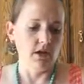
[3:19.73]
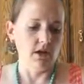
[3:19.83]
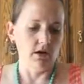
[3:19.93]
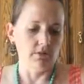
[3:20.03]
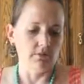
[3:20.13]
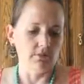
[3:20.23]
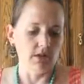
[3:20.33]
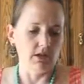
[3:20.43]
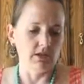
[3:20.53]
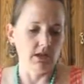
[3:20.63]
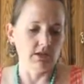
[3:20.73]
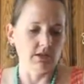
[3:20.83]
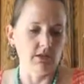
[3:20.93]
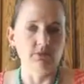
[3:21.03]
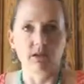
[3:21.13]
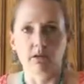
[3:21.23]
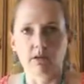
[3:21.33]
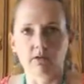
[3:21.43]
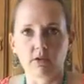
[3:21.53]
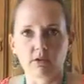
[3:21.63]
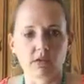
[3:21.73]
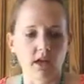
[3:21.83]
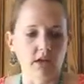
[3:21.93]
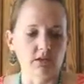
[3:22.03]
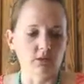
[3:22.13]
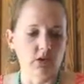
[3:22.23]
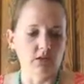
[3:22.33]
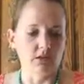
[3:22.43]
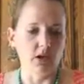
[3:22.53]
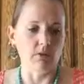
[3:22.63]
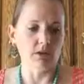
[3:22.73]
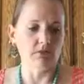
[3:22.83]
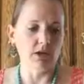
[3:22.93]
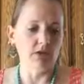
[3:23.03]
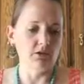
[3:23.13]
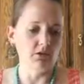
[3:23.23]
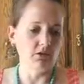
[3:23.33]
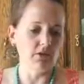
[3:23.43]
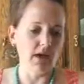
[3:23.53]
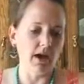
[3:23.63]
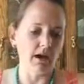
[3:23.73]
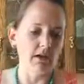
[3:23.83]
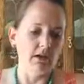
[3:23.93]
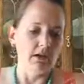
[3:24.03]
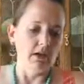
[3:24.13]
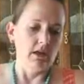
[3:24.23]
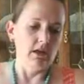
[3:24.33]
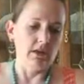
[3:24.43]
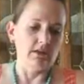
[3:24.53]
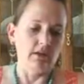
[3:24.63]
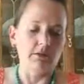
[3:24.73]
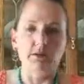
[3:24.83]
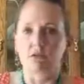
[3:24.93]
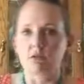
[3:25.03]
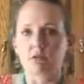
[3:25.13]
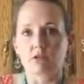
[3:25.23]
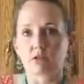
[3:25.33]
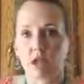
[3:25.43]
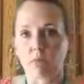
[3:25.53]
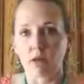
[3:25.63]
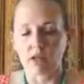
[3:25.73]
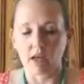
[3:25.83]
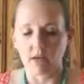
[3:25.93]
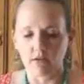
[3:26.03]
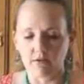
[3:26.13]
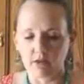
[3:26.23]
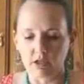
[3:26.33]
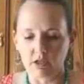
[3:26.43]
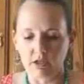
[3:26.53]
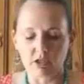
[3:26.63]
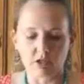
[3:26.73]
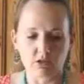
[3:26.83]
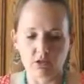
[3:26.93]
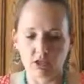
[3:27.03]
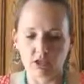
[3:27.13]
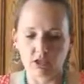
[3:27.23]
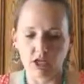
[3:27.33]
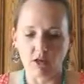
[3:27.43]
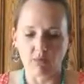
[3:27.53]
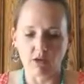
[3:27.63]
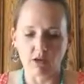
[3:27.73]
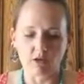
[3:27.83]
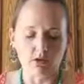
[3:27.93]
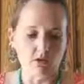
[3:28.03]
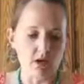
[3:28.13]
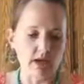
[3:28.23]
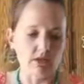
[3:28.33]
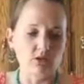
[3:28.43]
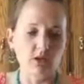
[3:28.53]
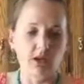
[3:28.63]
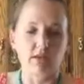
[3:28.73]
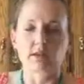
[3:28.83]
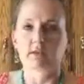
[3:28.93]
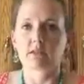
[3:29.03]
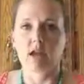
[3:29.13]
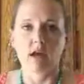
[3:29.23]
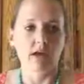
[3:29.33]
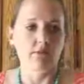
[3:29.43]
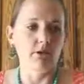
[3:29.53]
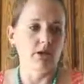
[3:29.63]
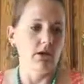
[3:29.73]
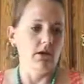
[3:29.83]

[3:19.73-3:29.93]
and take the tips that I'm giving you today as well. So I push my cuticle back. The next thing I'm going to do is shape my nail. If you need to do any shaping, you can go ahead and do that at this time.